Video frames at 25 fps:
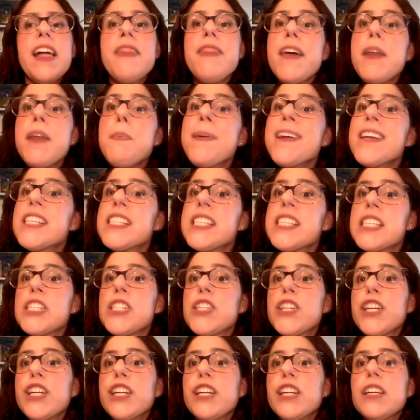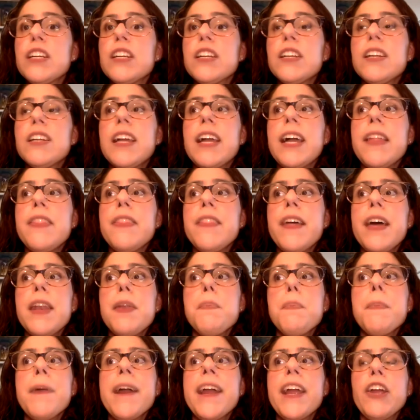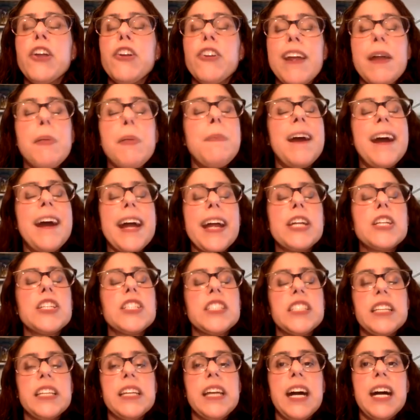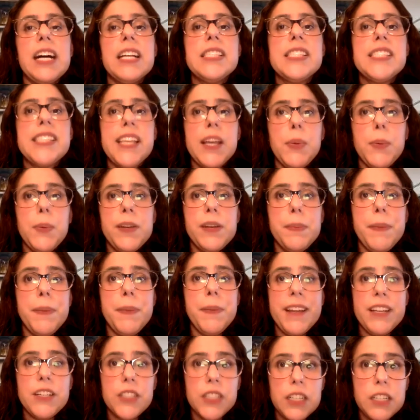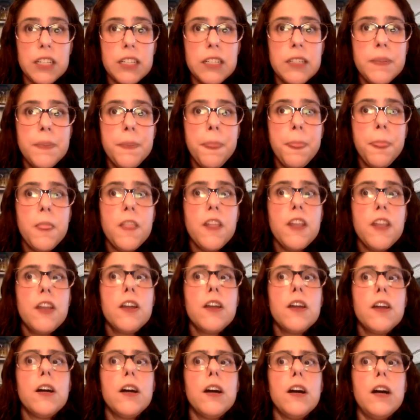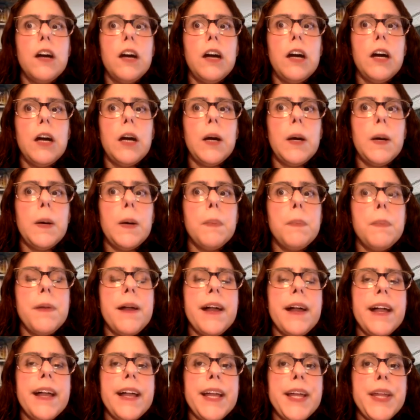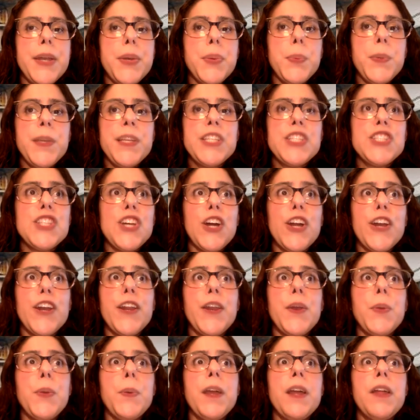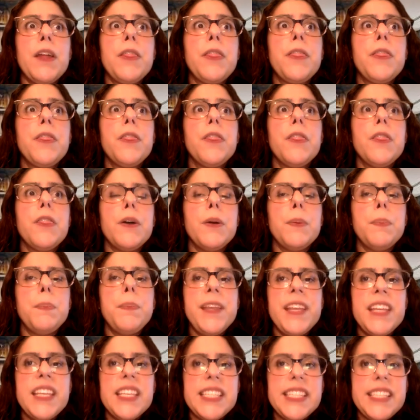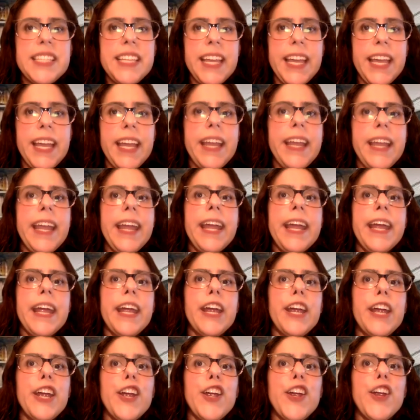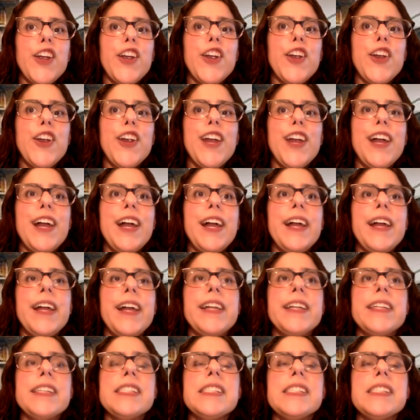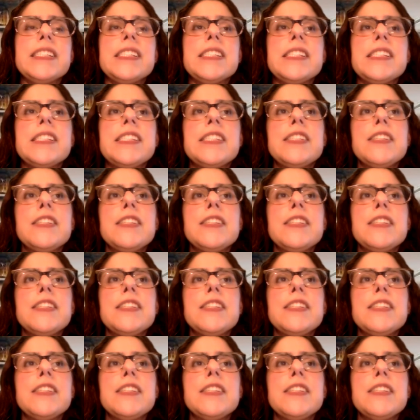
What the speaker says: then my sister and then my grandma actually got sick with dementia. And we started with the PCA care and